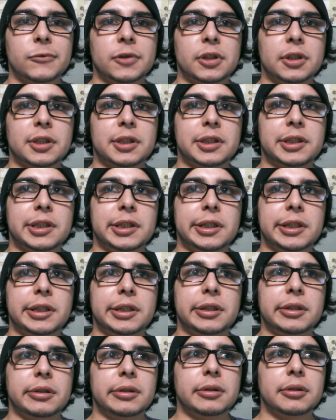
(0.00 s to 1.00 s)
Let's
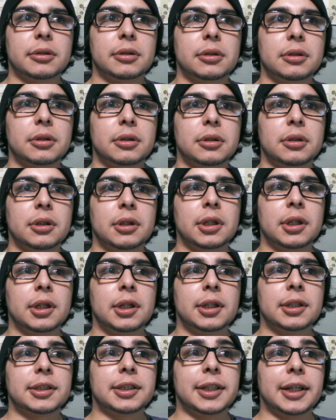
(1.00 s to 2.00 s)
see.
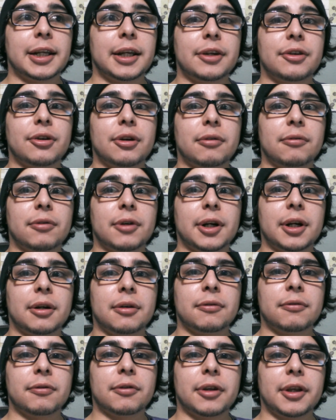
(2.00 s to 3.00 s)
Today I drove
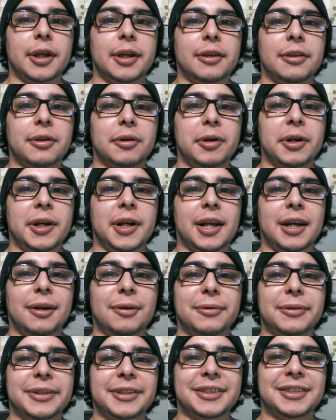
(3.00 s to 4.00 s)
around for like 3
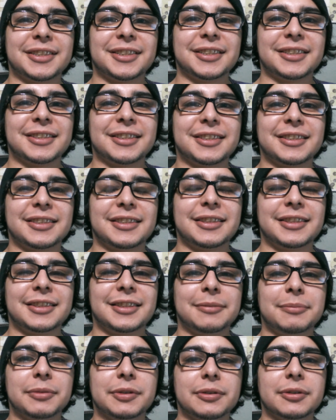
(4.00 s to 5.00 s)
hours just listening
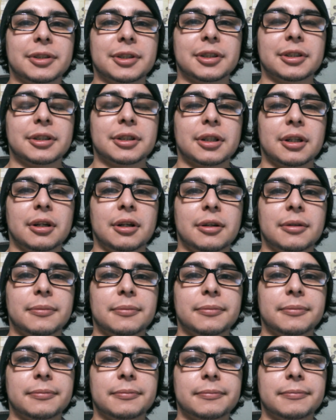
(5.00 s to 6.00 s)
to music.
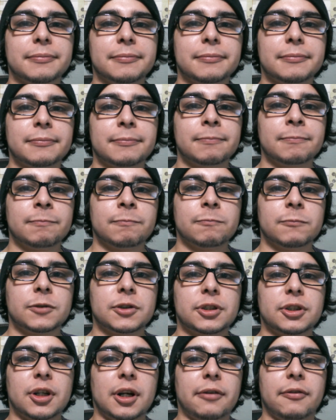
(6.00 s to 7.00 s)

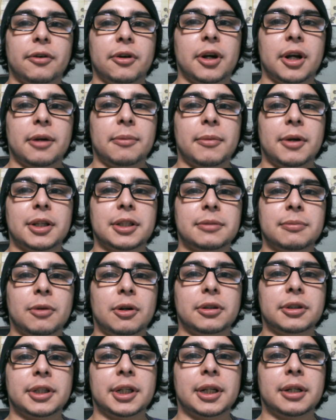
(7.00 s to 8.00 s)
Just driving around my
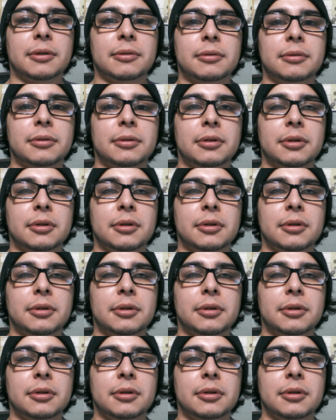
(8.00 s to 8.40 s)
small town,